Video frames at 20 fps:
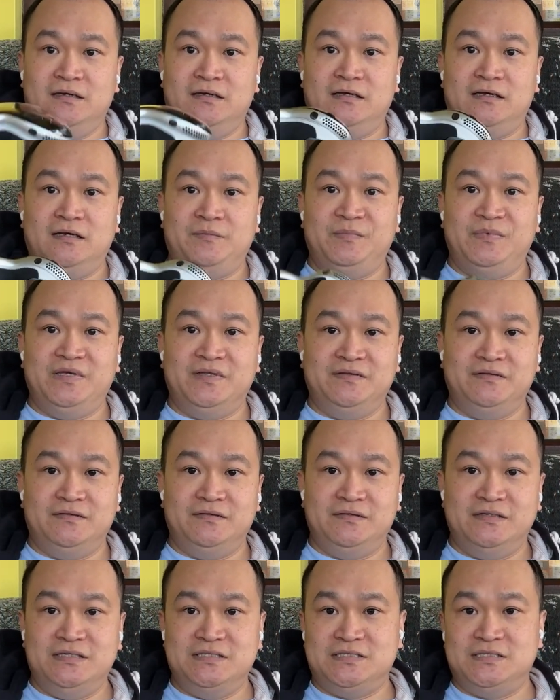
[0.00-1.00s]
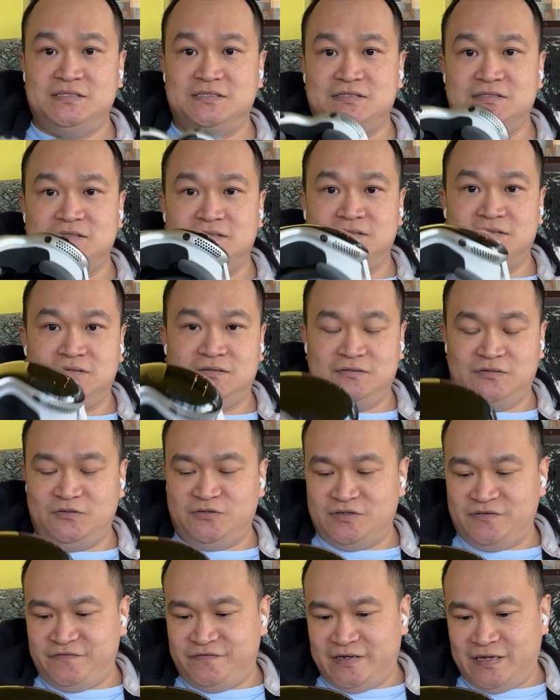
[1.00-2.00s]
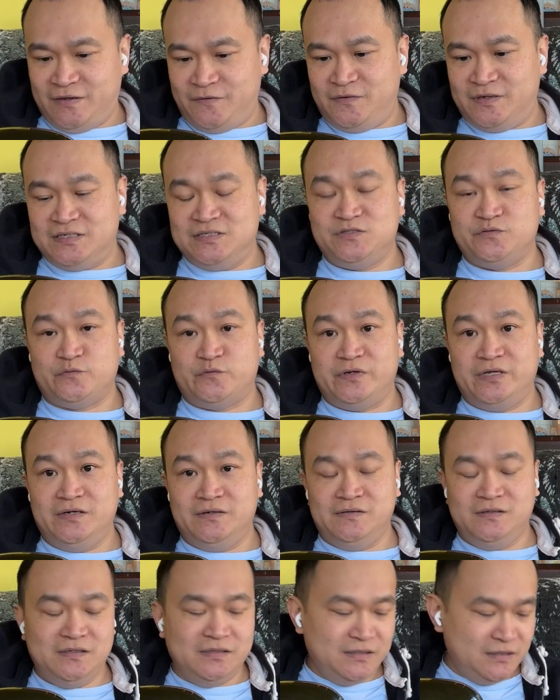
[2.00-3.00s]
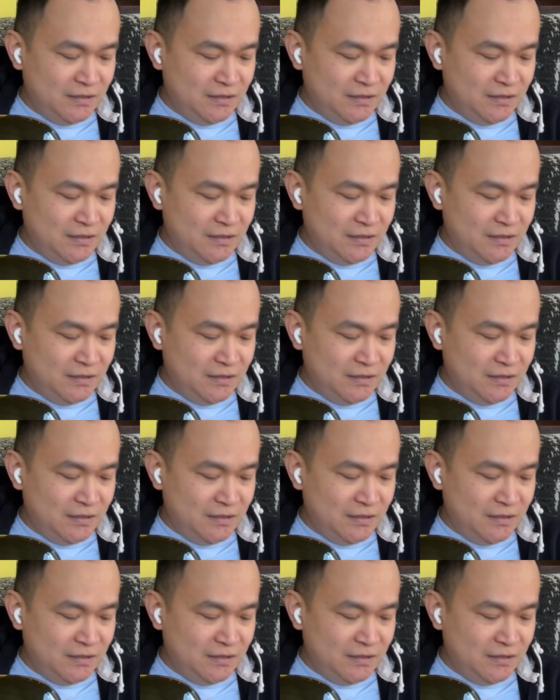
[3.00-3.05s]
I mean, this is not a fake one, it's real.